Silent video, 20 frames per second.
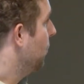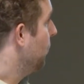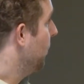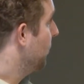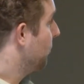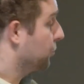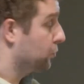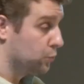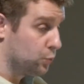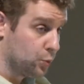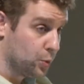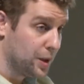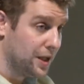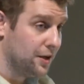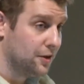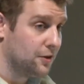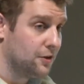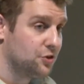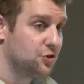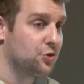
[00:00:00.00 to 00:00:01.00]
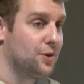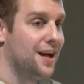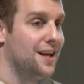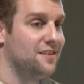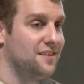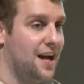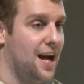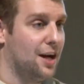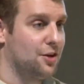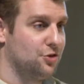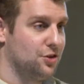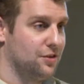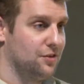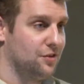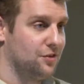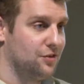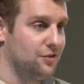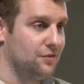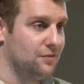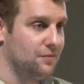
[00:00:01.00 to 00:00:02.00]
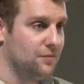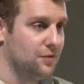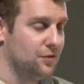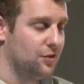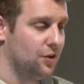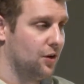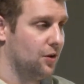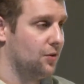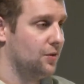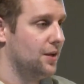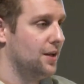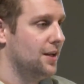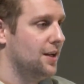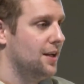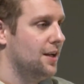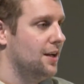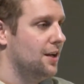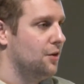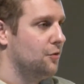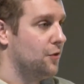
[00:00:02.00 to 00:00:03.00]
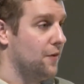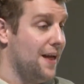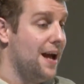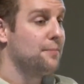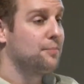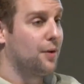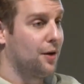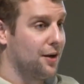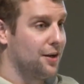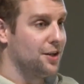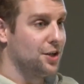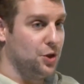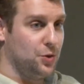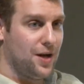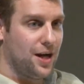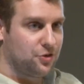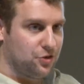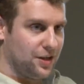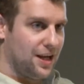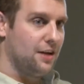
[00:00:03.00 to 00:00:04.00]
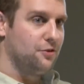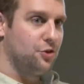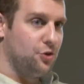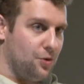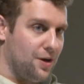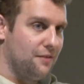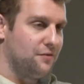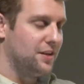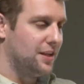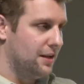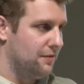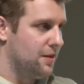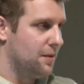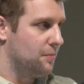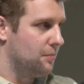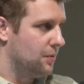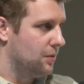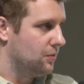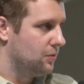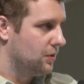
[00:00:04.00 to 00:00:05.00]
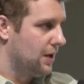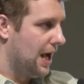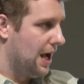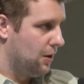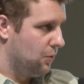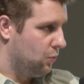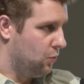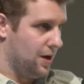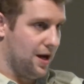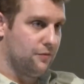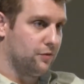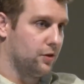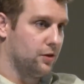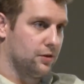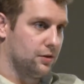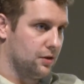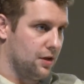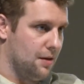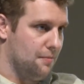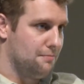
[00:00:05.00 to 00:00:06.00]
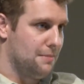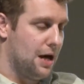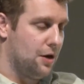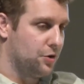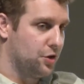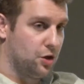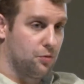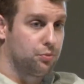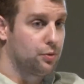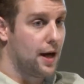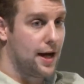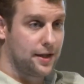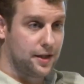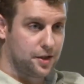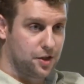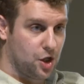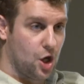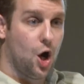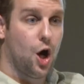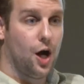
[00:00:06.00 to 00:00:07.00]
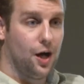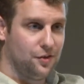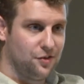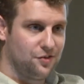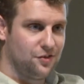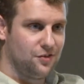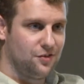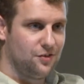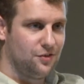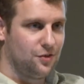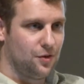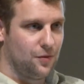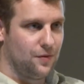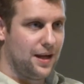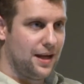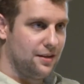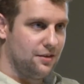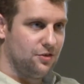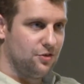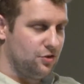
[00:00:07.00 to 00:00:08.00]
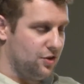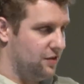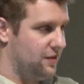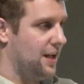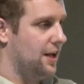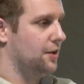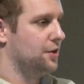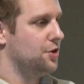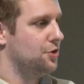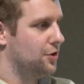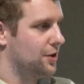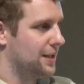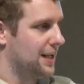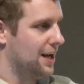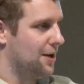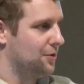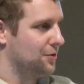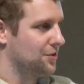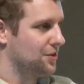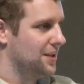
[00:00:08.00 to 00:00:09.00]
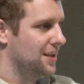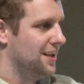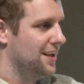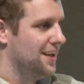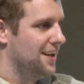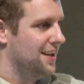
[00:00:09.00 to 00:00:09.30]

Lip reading: with real transactions. So for that part, you actually do have to give them whatever amount your product costs. So that is held in your account.